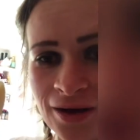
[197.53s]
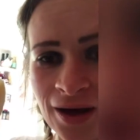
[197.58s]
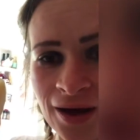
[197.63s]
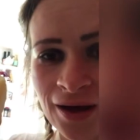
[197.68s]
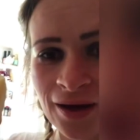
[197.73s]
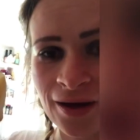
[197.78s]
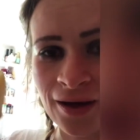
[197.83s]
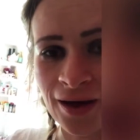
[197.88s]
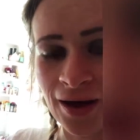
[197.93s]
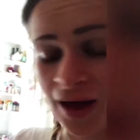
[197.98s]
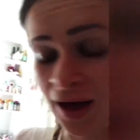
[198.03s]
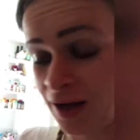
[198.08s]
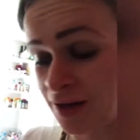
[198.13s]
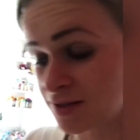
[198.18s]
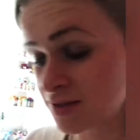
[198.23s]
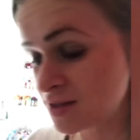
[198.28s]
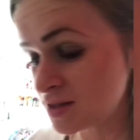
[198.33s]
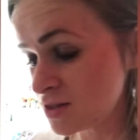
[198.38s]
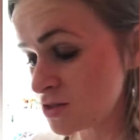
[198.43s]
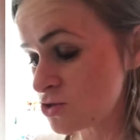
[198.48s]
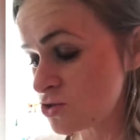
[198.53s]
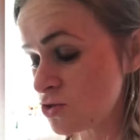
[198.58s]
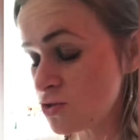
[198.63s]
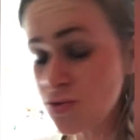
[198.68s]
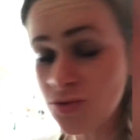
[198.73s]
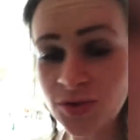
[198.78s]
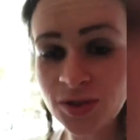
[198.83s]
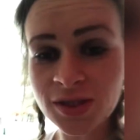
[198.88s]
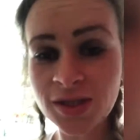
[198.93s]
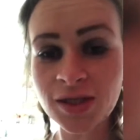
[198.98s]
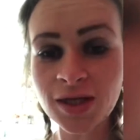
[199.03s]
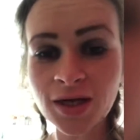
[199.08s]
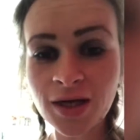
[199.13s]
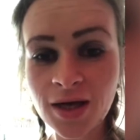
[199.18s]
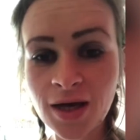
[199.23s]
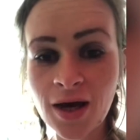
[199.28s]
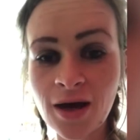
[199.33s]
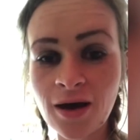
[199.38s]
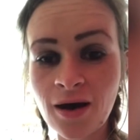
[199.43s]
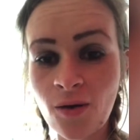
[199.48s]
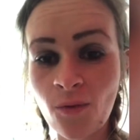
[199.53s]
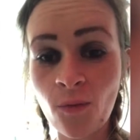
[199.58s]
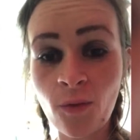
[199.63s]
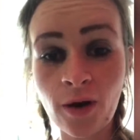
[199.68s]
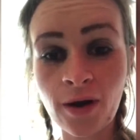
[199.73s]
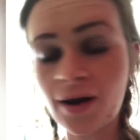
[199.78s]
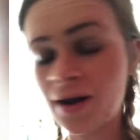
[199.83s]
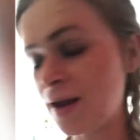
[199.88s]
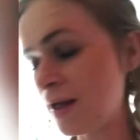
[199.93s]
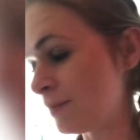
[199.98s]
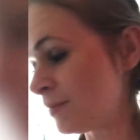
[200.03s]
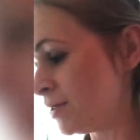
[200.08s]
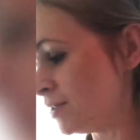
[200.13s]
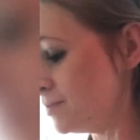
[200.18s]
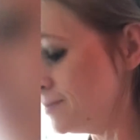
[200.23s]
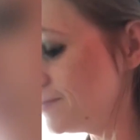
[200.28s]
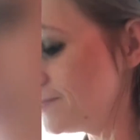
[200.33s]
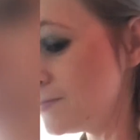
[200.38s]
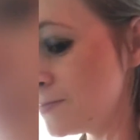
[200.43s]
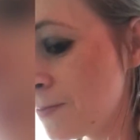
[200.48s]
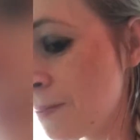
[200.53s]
and dejuiced 1 lemon.